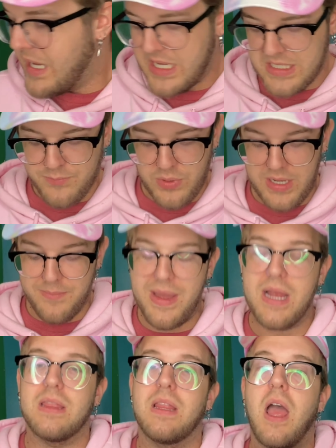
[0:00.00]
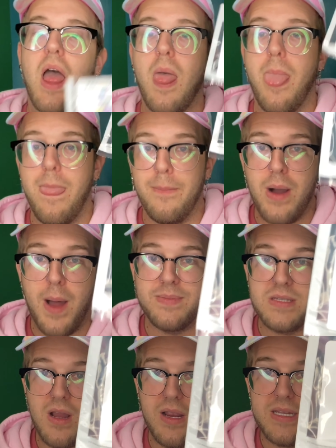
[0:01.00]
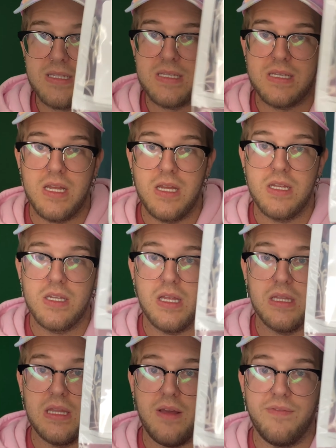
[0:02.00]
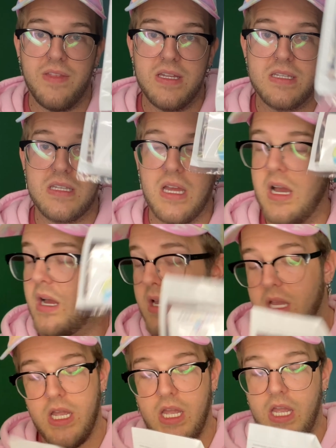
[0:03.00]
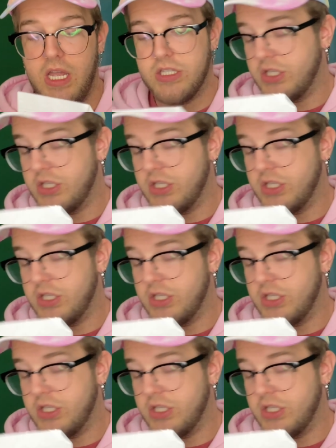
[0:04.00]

He's bringing back the pop sockets. Love this. It's